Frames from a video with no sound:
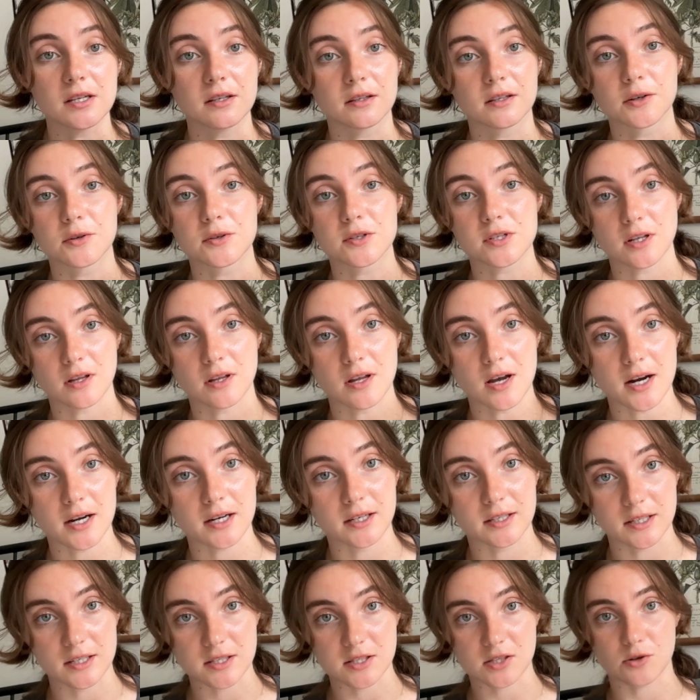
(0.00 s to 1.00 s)
There was a lot of
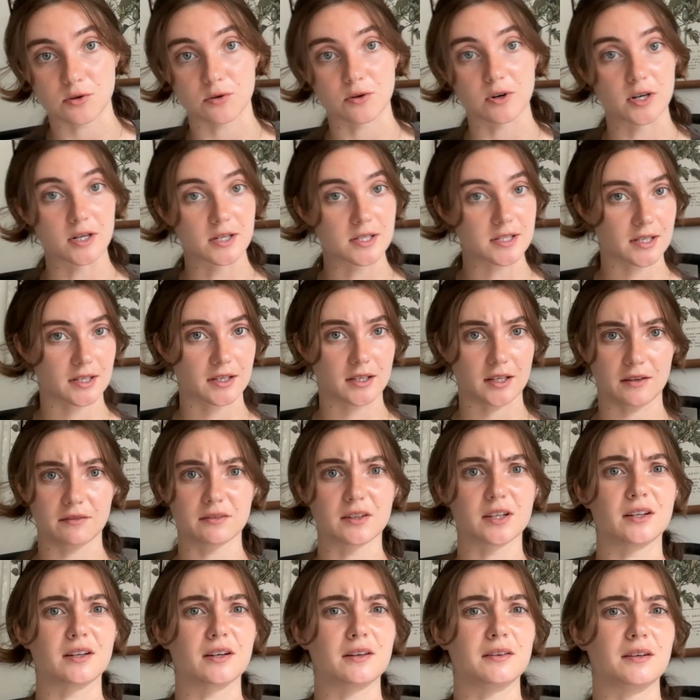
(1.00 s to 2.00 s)
discourse, like
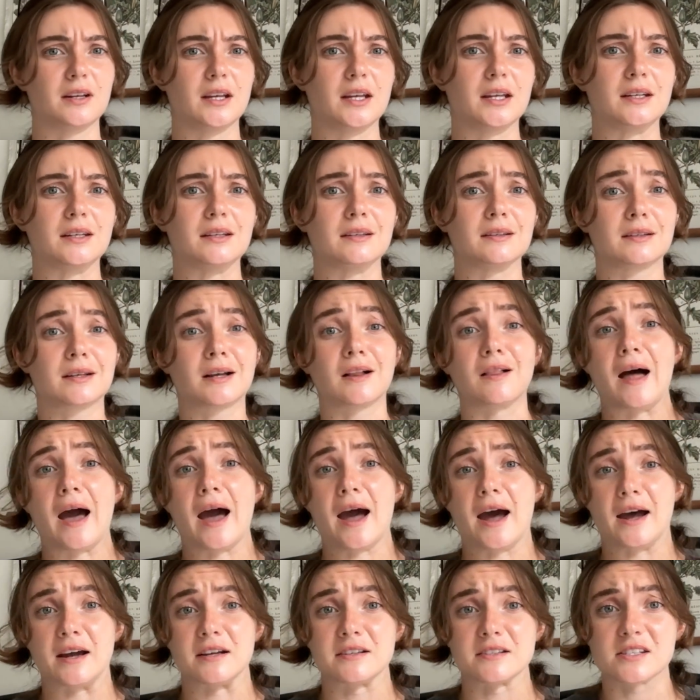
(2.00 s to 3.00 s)
even in
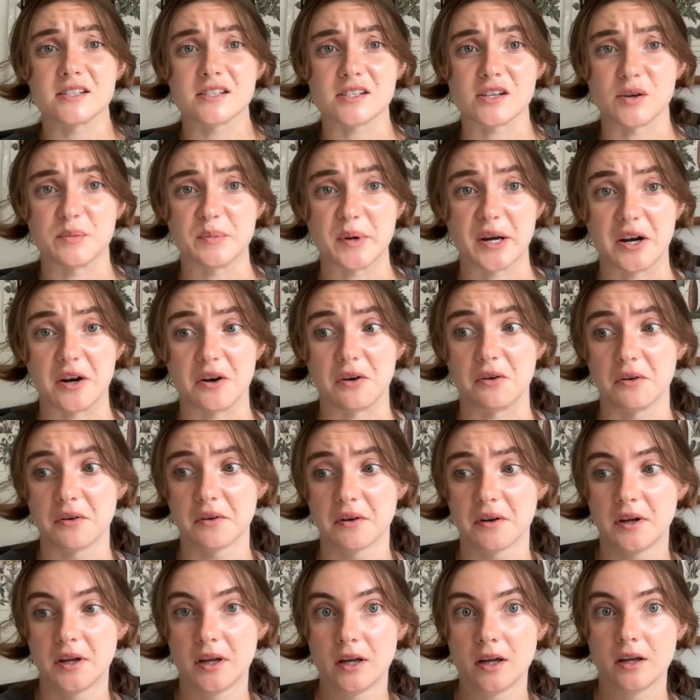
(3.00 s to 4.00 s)
class, about
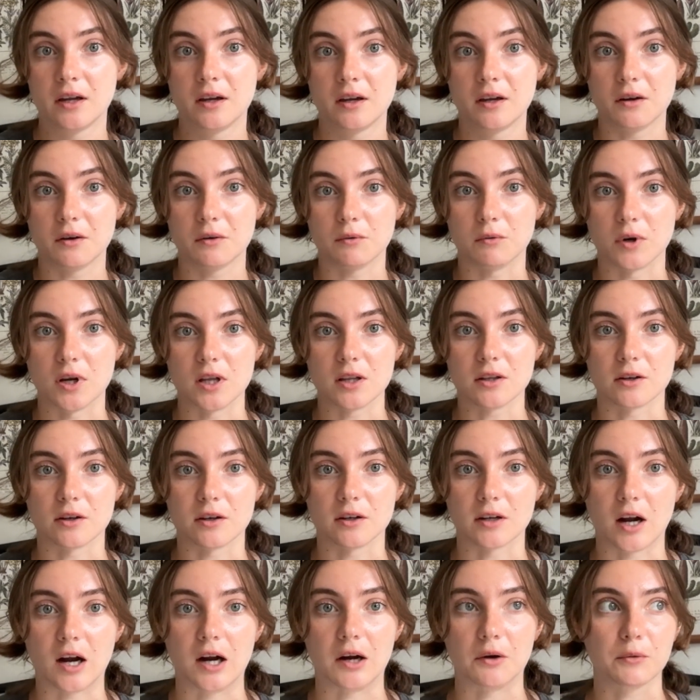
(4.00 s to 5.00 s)
whether or
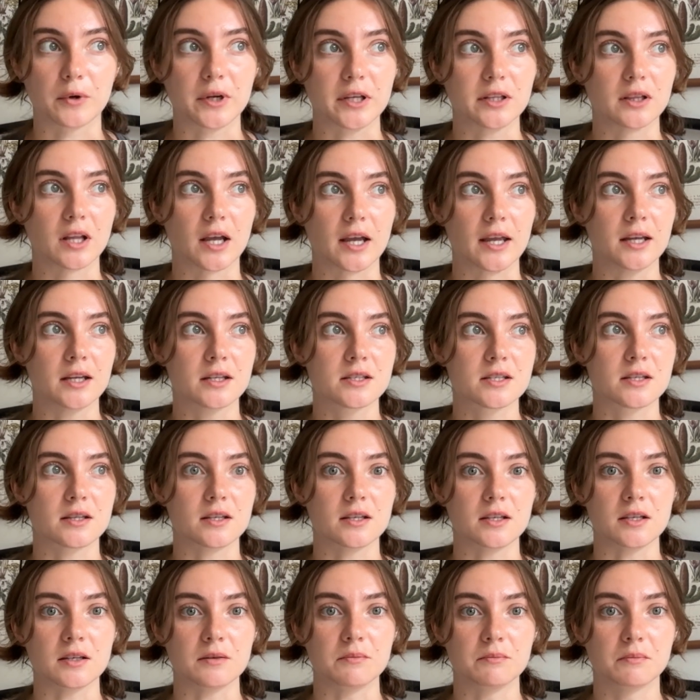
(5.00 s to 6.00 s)
not we liked
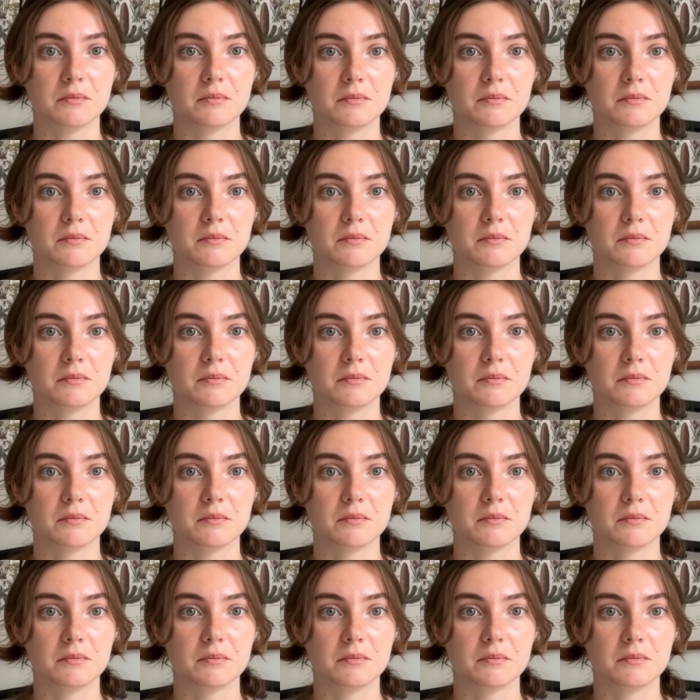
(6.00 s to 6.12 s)
the